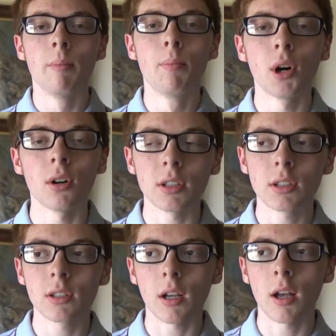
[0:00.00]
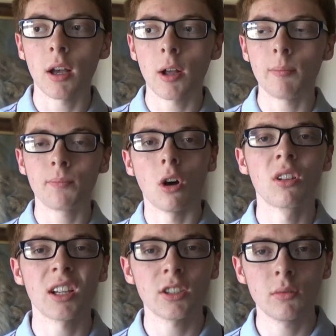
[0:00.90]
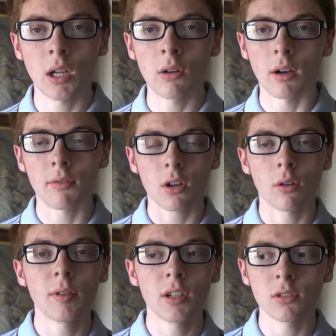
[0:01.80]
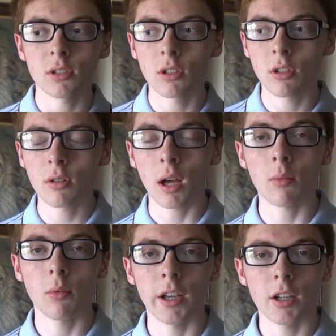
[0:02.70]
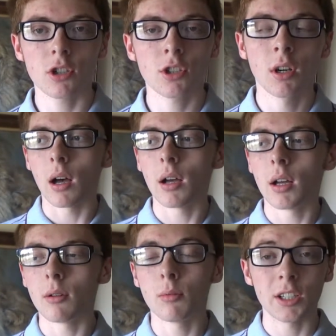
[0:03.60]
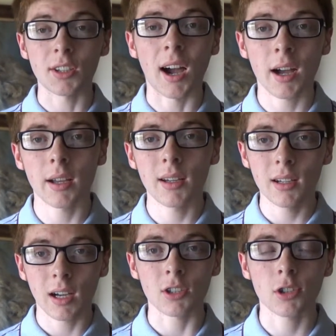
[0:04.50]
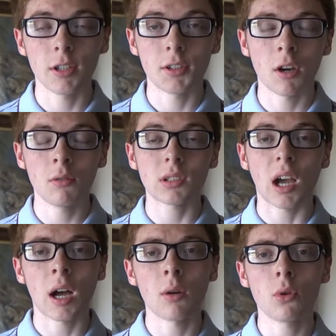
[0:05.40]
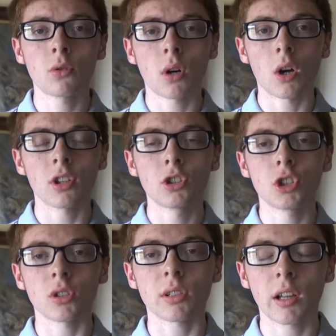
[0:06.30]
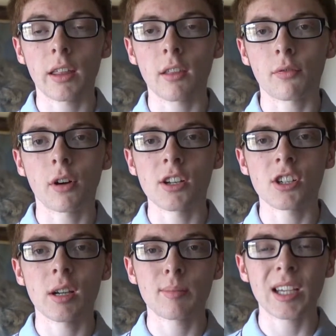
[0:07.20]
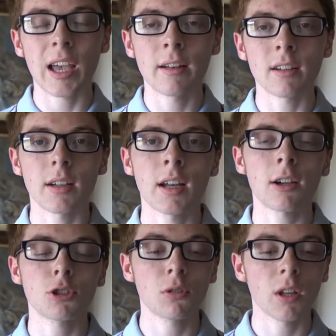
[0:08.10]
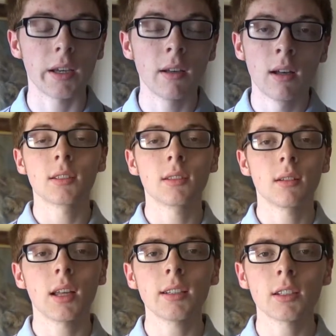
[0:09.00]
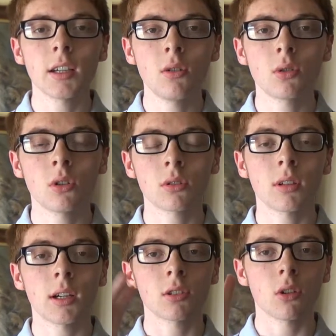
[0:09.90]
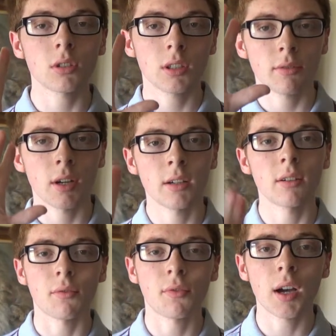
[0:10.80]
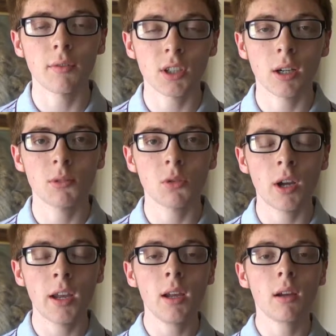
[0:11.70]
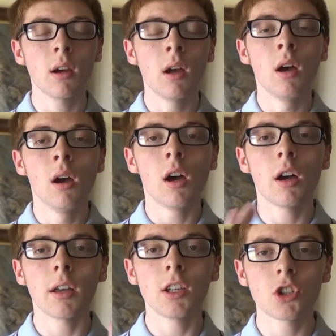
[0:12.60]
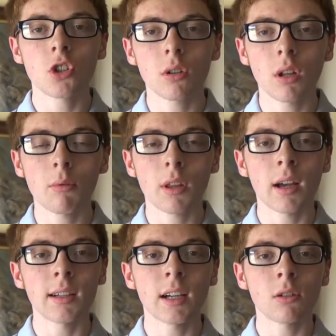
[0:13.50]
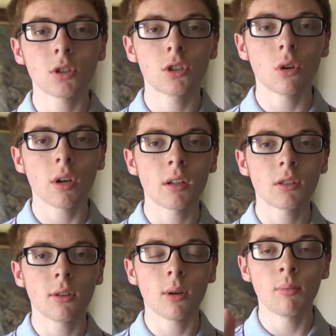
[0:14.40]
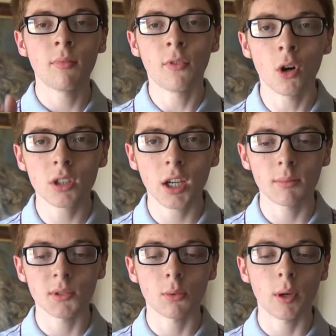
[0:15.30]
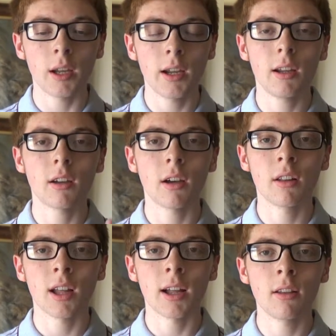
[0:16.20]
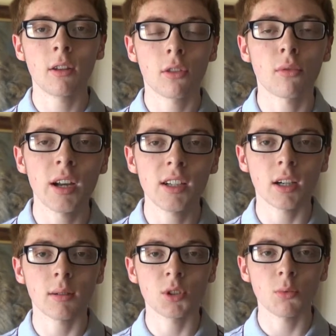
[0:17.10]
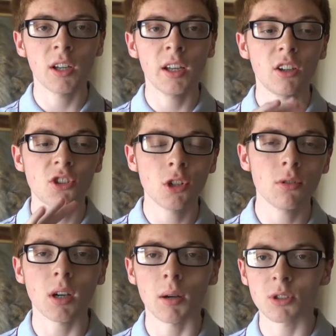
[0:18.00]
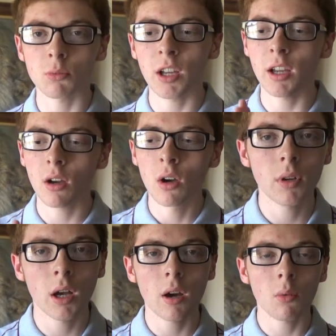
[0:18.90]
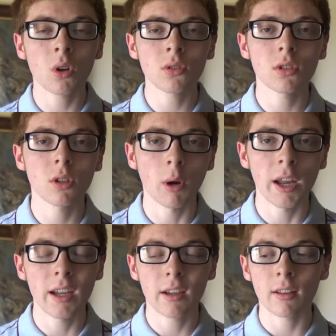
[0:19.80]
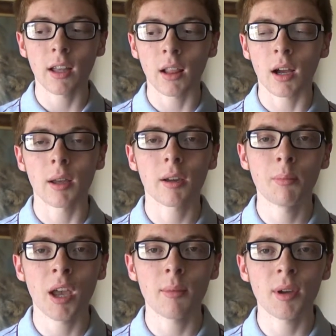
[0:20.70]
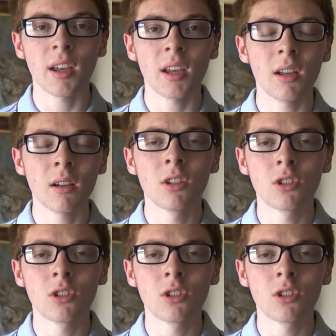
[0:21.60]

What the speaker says: But unless you don't have the confidence to do that, which I actually don't, I would rather just let the friendship end naturally. Let's say you talk to that toxic friend 5 times a week. You should lower that down to talking to them 4 times a week, and then 3 times a week, 2 times a week, once a week, and then like maybe